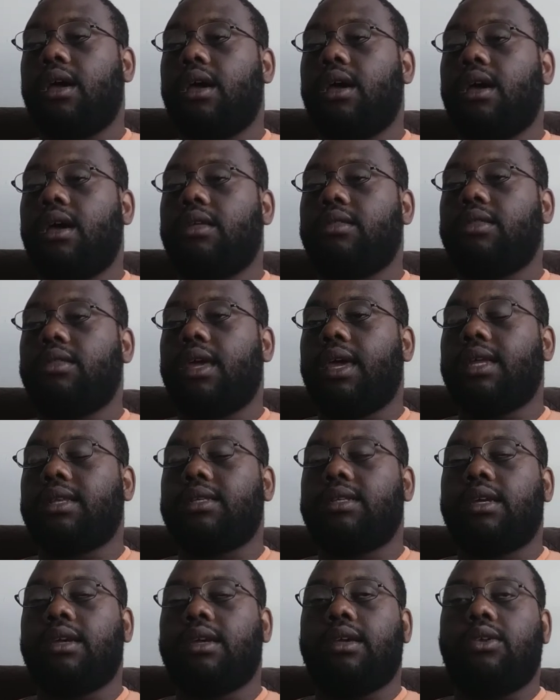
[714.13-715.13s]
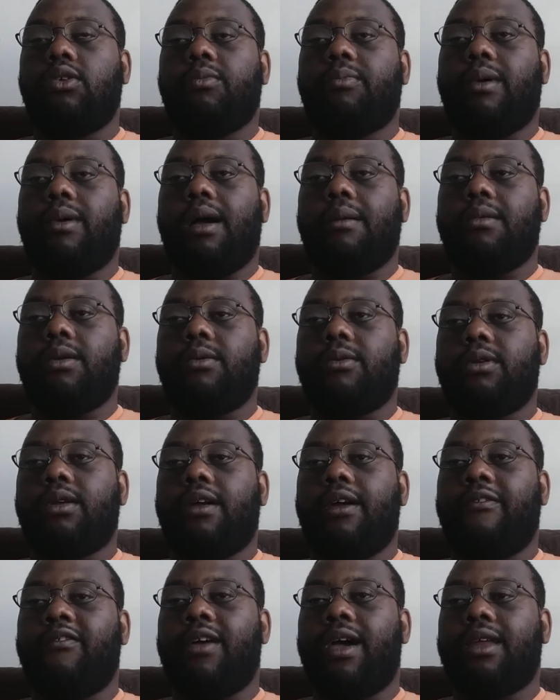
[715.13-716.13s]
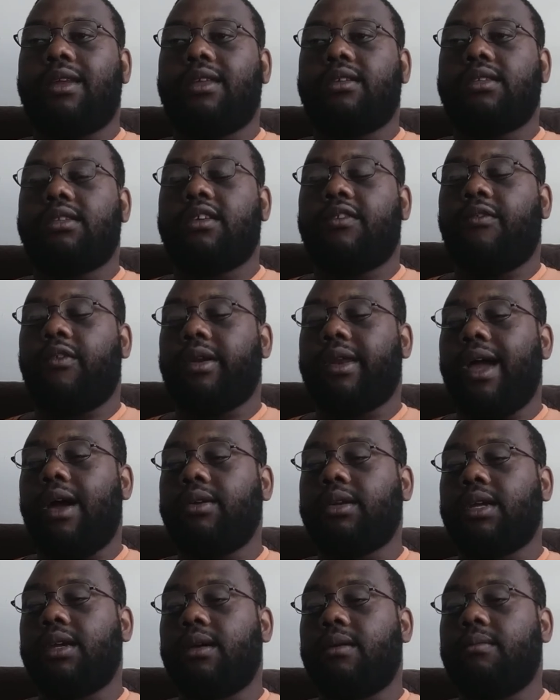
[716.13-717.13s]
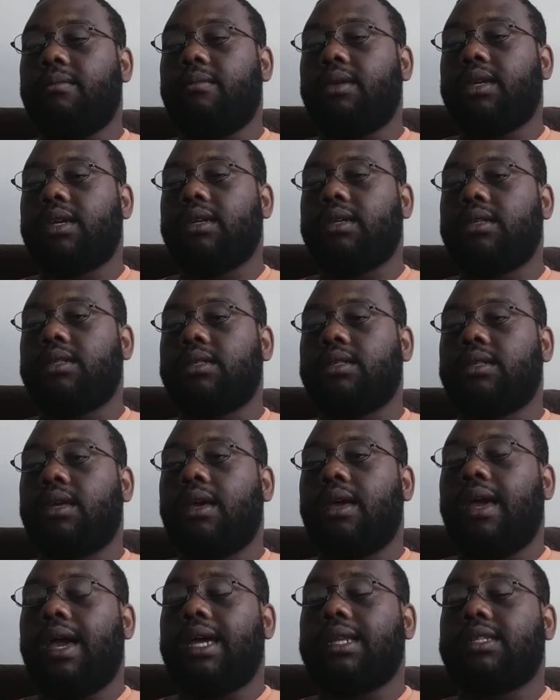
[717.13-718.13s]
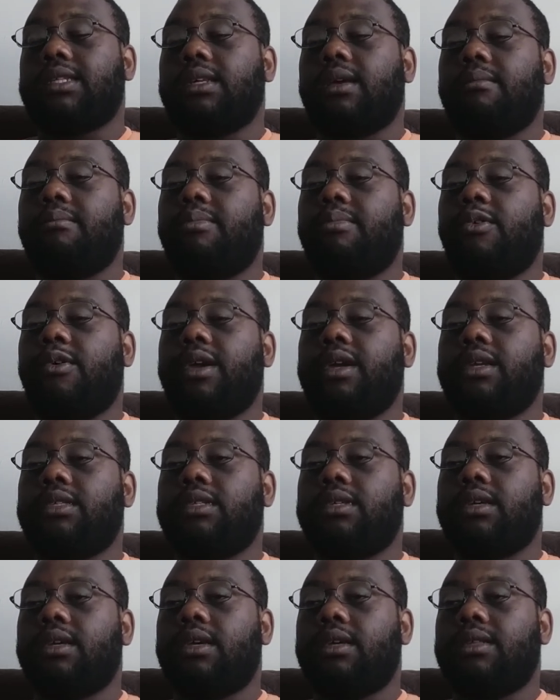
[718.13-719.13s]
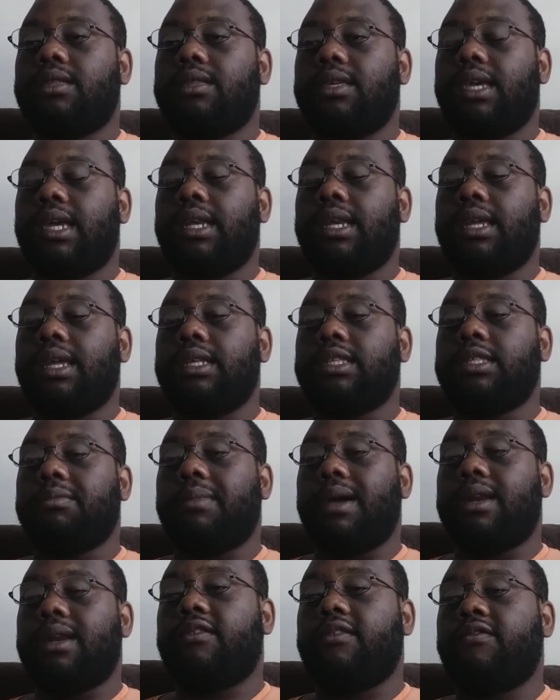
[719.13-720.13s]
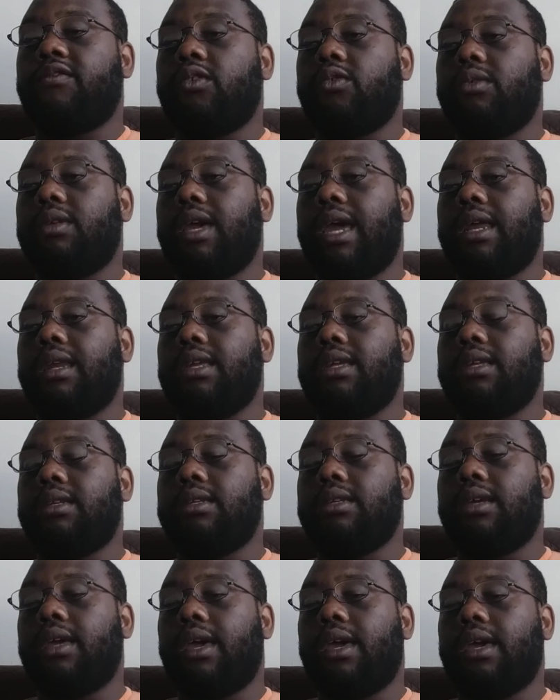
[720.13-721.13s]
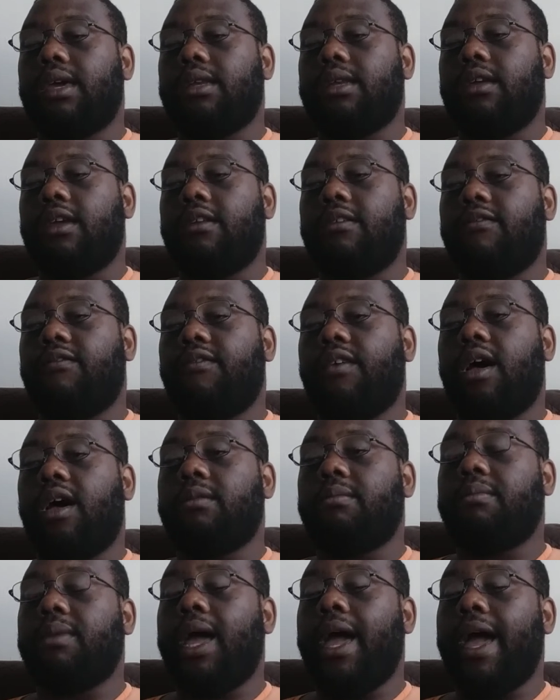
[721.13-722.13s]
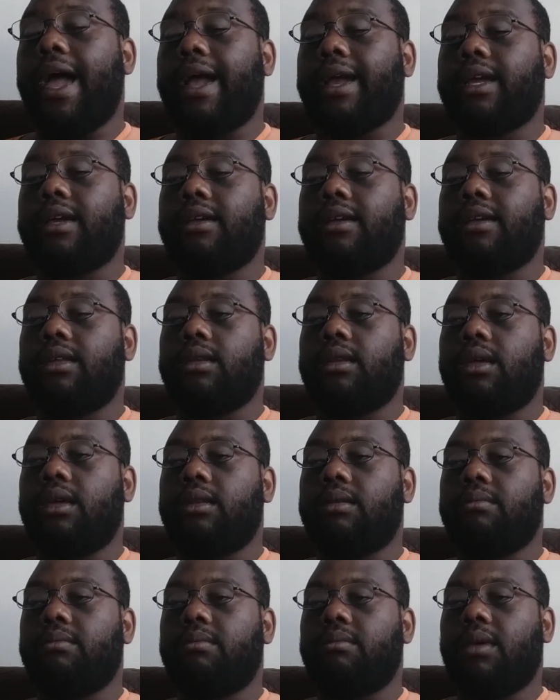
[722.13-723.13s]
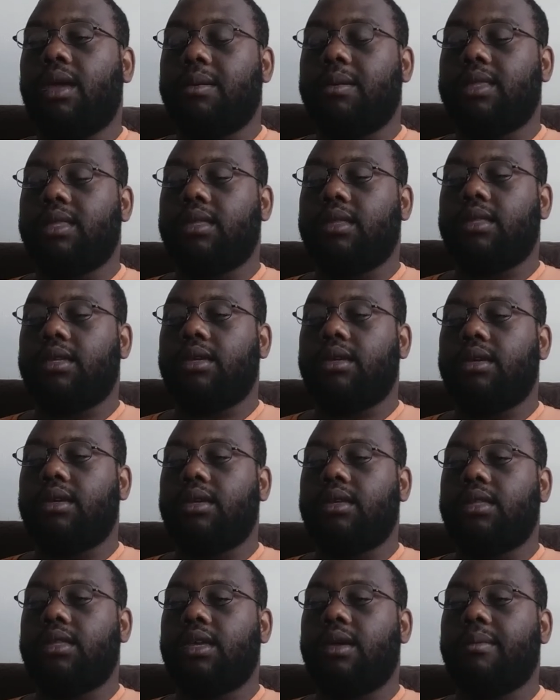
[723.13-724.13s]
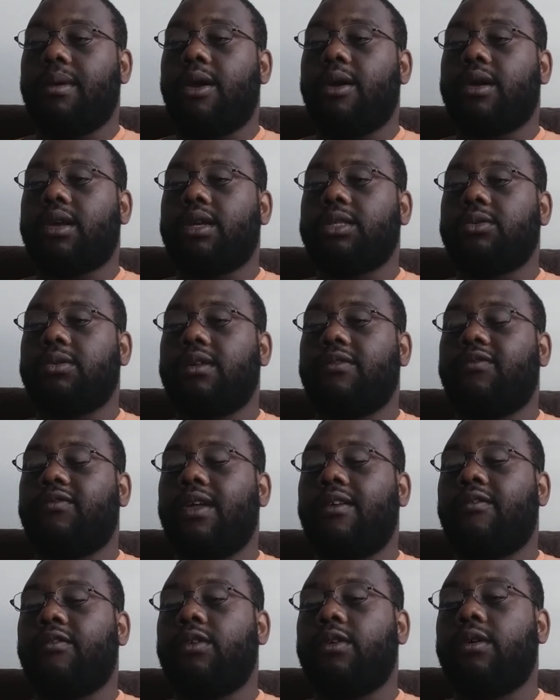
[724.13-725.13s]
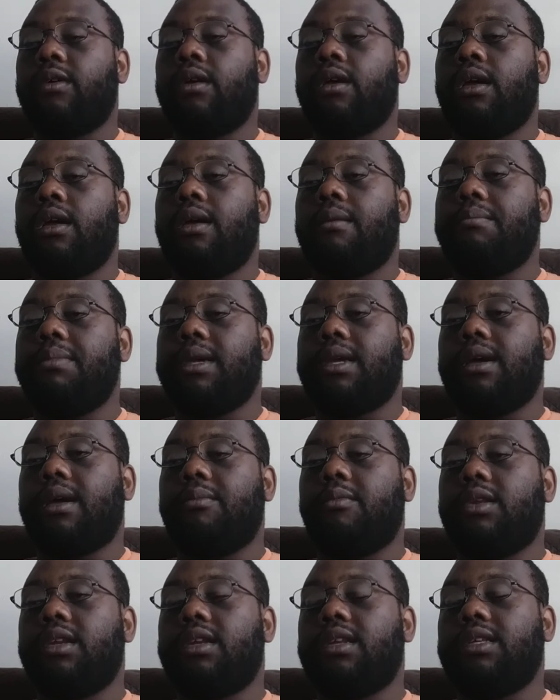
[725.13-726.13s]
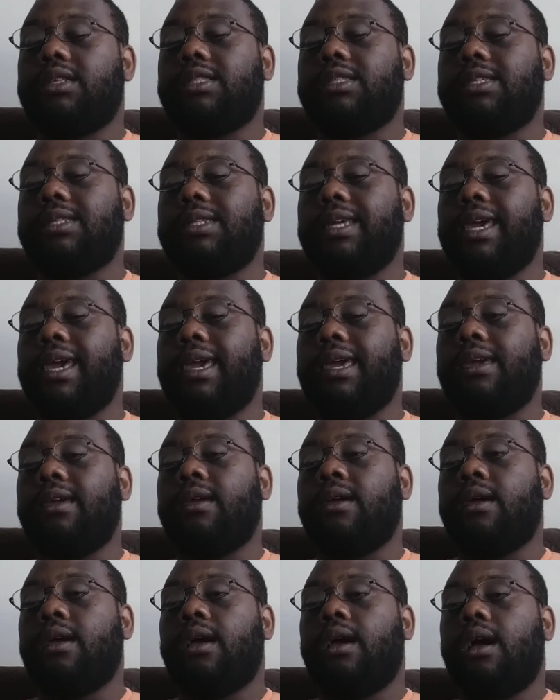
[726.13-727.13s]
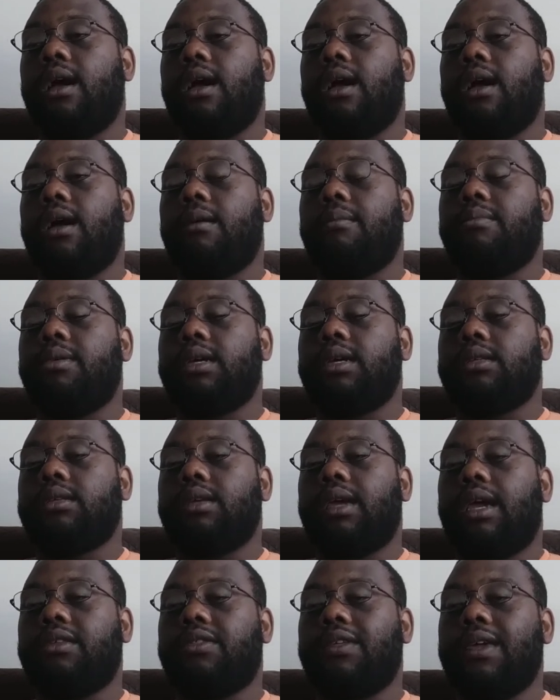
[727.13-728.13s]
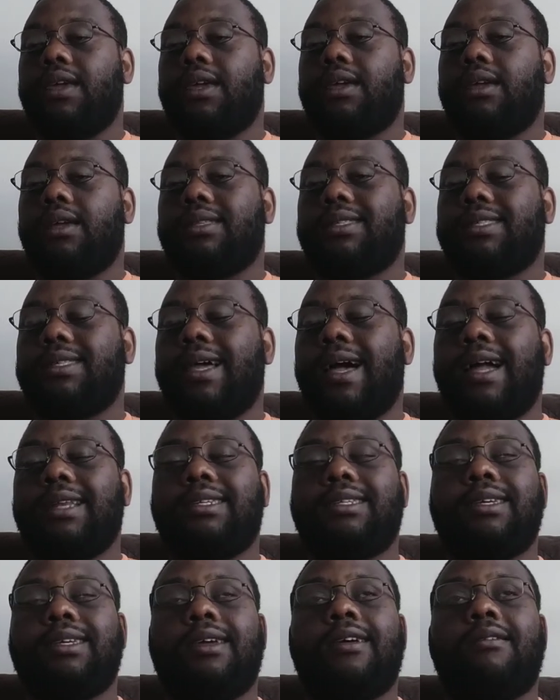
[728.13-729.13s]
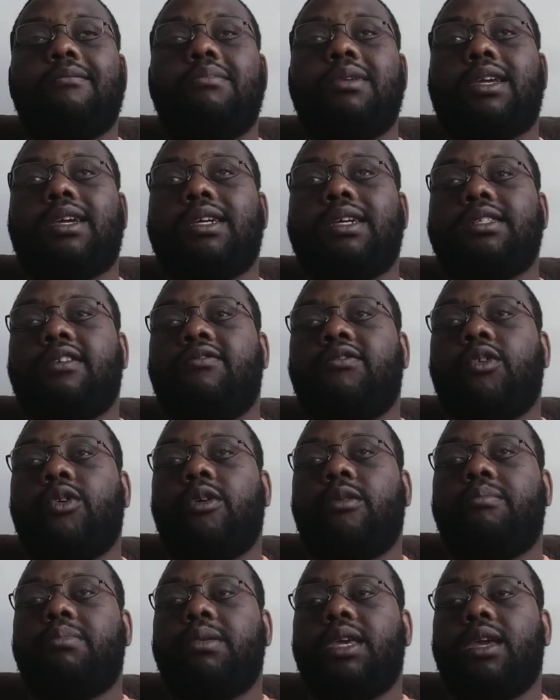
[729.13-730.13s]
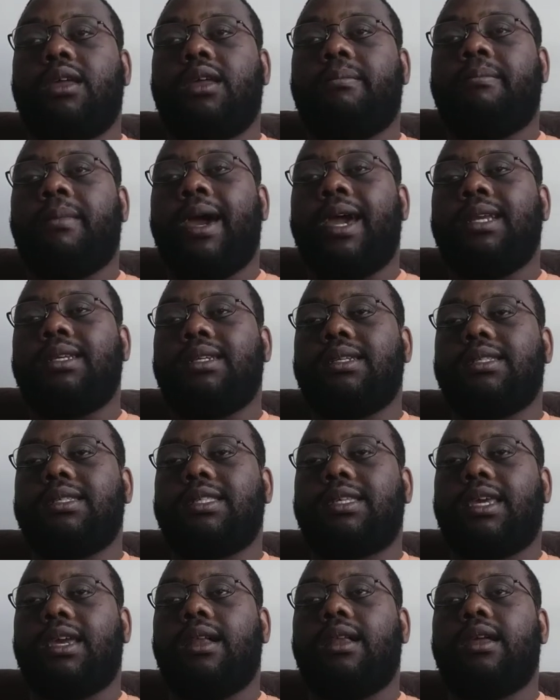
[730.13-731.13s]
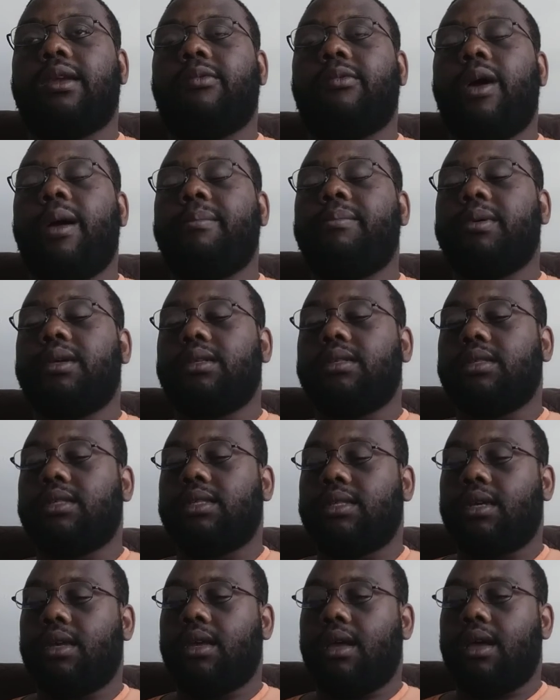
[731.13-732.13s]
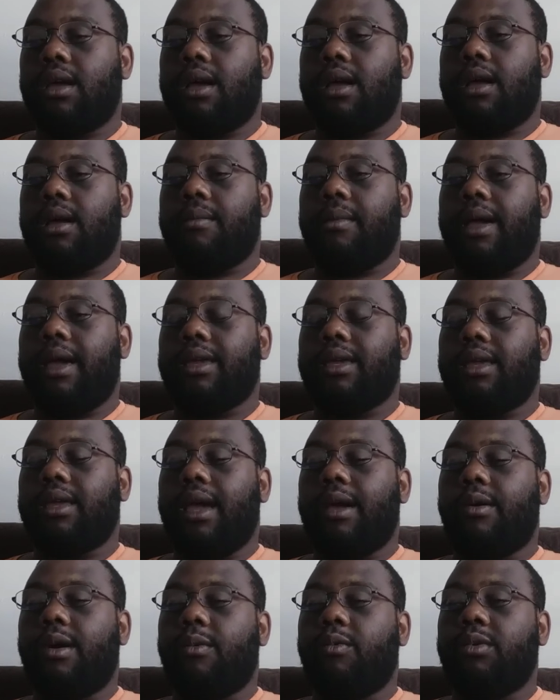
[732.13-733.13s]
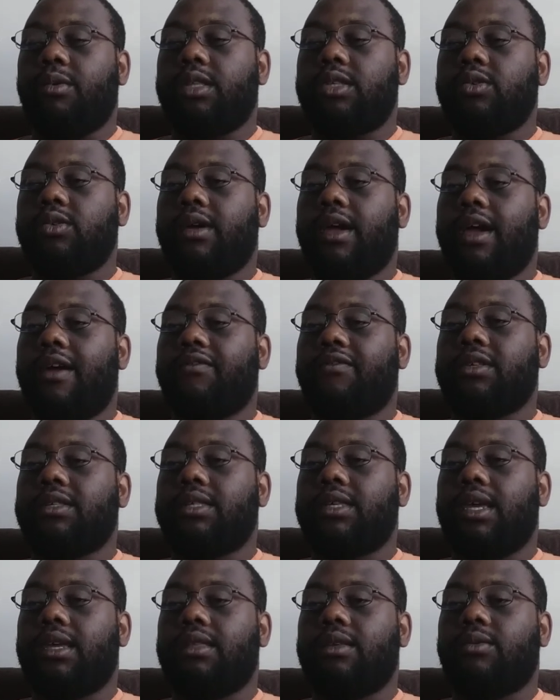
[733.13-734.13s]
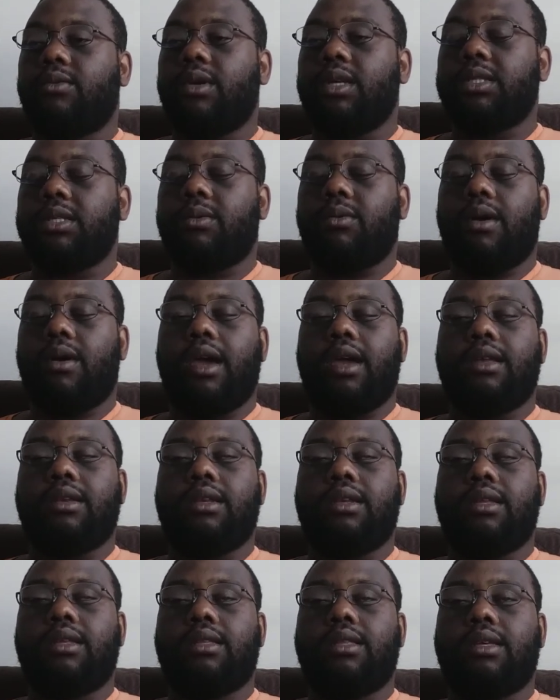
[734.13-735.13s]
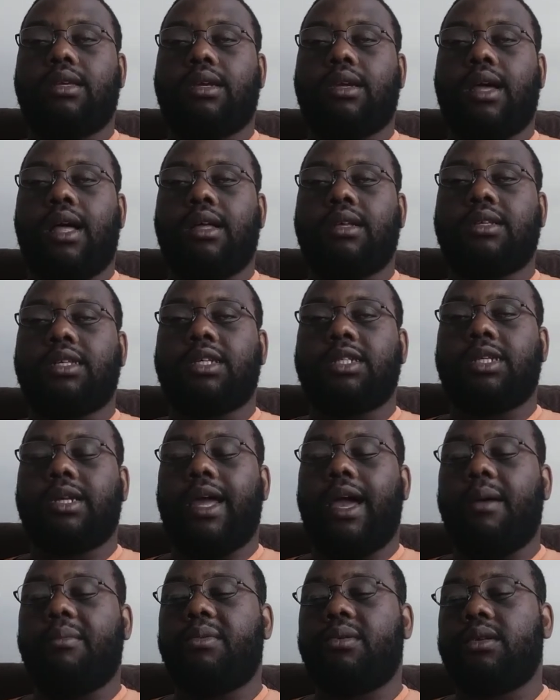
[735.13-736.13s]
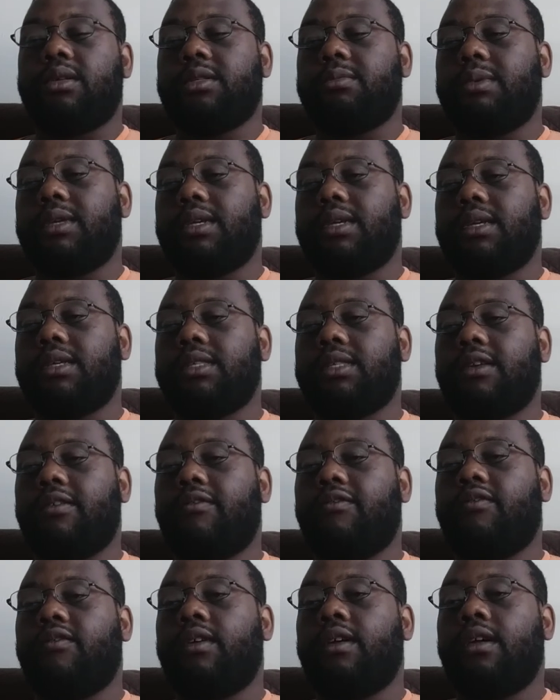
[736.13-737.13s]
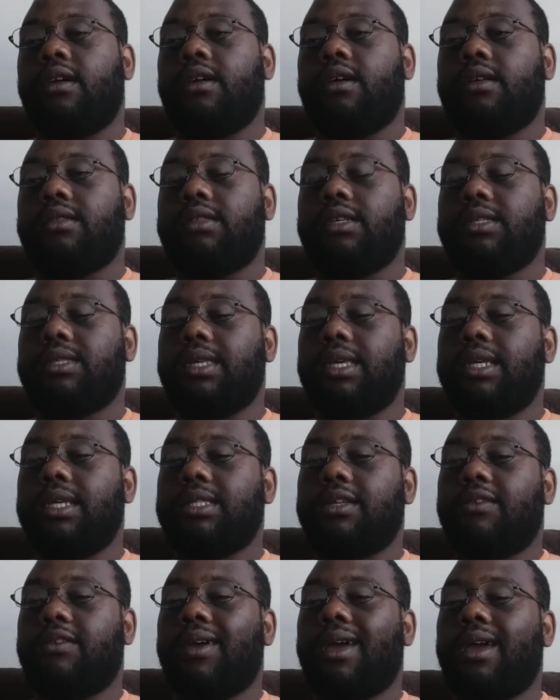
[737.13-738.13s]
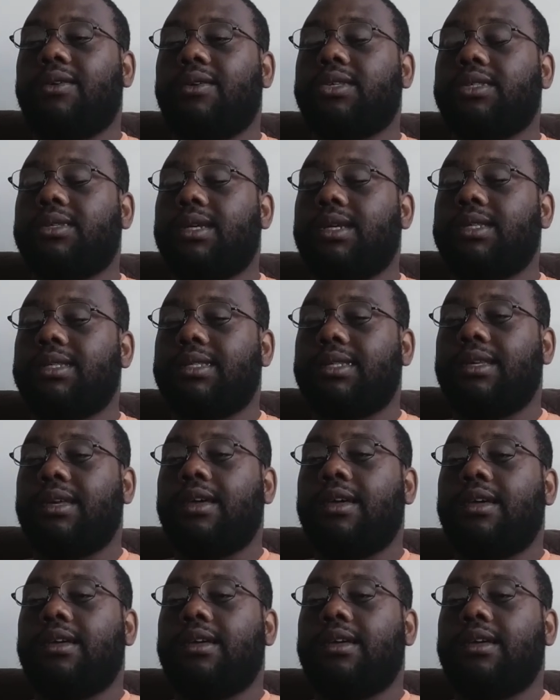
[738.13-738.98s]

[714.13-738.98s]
uh, that you probably would have had a different outcome because at some point the Indians have united and, and fought back, and, and maybe the, the, the Americas would have never become what it is today. Uh, but I think it's not because of European might and skill and weapons um, I, I, we do have to say the reason why the, the colonization happened is because of disease and virus, because